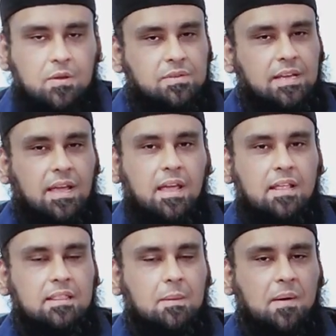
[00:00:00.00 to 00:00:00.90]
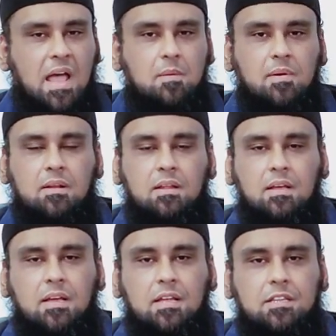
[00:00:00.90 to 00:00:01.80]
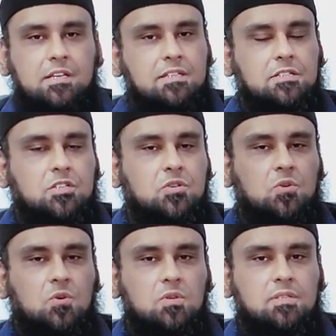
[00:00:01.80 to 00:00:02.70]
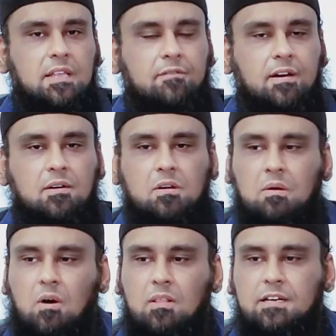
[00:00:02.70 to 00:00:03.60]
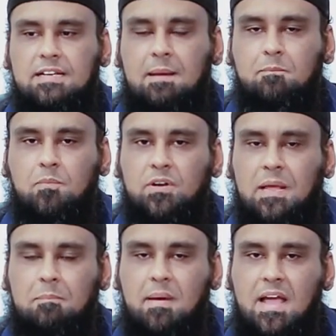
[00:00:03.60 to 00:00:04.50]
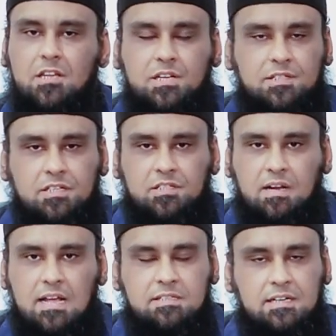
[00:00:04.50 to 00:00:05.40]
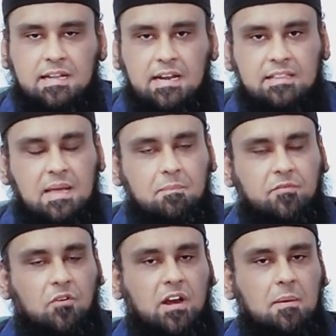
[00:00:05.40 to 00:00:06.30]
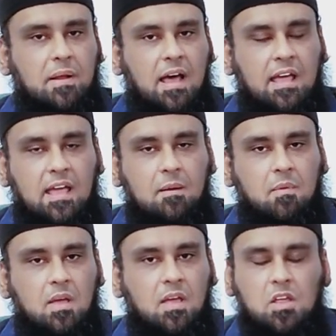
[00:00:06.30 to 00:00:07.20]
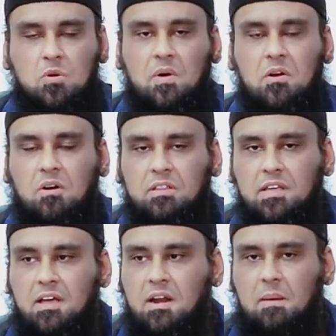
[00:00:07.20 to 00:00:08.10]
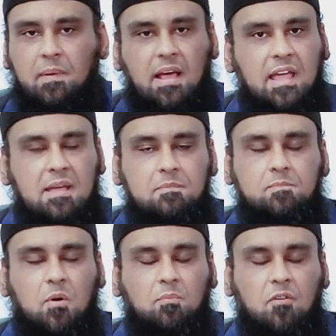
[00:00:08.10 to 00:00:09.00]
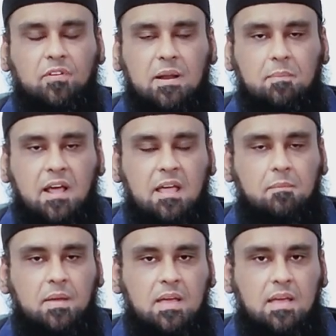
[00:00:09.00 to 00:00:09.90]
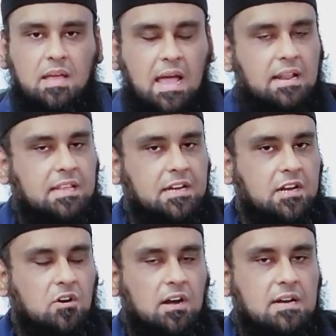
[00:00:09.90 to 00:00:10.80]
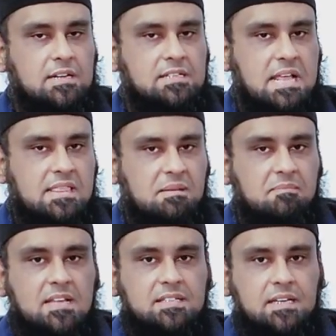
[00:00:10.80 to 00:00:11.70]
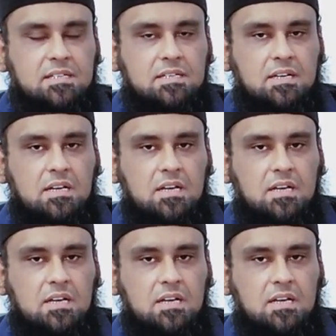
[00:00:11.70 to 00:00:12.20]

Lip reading: You see, in the Bible, these Jews, they were all the time putting back Jesus Christ and telling them, before Abraham, you were not there, Abraham, Prophet Abraham. And they did not understand the message.